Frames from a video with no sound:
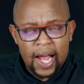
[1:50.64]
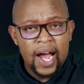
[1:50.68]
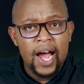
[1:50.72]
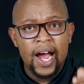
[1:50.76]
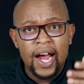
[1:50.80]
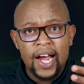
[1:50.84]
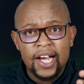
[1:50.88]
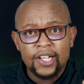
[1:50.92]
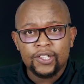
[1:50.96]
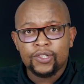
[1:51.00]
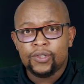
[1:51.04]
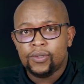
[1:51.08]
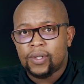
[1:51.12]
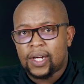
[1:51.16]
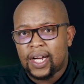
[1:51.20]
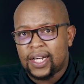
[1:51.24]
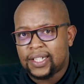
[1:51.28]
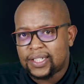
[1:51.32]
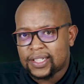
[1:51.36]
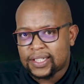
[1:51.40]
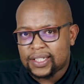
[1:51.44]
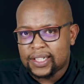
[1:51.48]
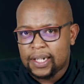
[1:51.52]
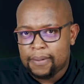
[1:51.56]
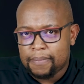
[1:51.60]
I asked you
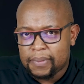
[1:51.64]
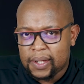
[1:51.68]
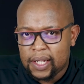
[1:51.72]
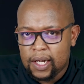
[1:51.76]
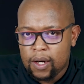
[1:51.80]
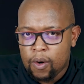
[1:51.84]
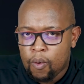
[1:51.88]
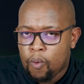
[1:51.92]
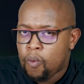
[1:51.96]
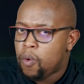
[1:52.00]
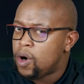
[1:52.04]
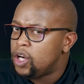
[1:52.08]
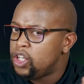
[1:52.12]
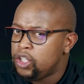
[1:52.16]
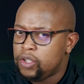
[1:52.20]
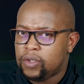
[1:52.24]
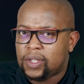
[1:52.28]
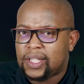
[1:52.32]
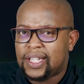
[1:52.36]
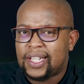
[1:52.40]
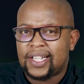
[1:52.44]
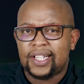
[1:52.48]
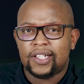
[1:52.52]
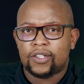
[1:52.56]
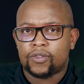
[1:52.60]
guys the same thing. What do you
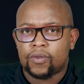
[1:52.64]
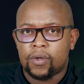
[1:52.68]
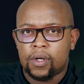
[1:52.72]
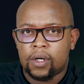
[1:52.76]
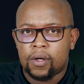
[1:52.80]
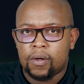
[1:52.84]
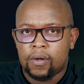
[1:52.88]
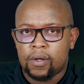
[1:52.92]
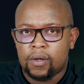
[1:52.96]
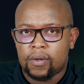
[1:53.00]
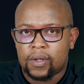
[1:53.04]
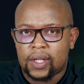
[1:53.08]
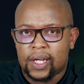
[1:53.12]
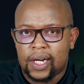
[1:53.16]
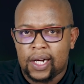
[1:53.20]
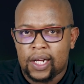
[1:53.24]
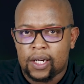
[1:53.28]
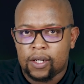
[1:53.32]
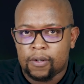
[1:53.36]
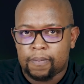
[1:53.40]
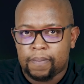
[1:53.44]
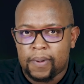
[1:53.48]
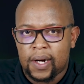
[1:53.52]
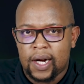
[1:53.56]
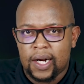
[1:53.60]
think is going on with the
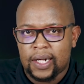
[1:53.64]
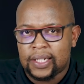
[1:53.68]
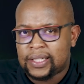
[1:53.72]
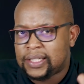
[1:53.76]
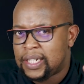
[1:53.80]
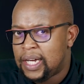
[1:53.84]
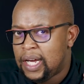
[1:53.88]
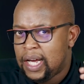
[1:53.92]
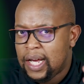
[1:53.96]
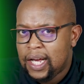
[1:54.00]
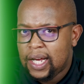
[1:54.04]
Orlando Pirates?